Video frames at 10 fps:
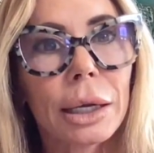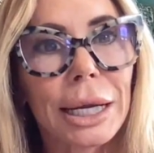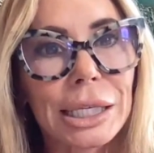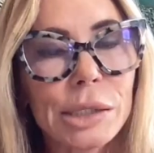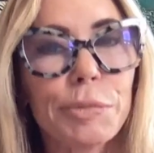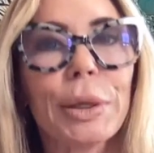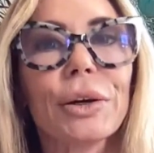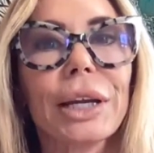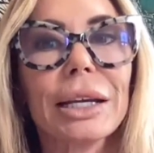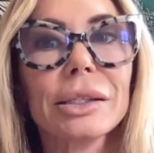
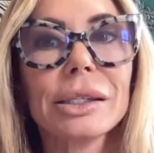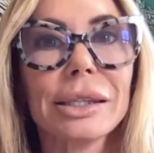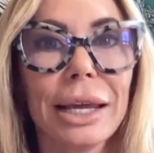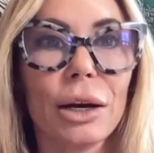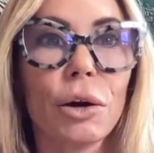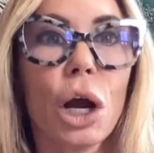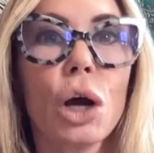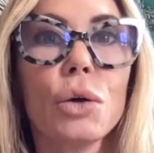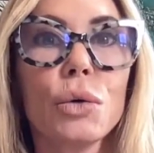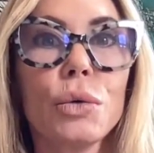experience their
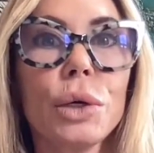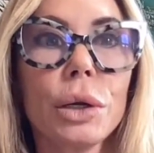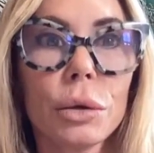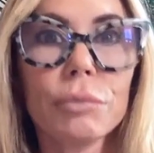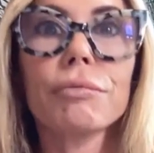own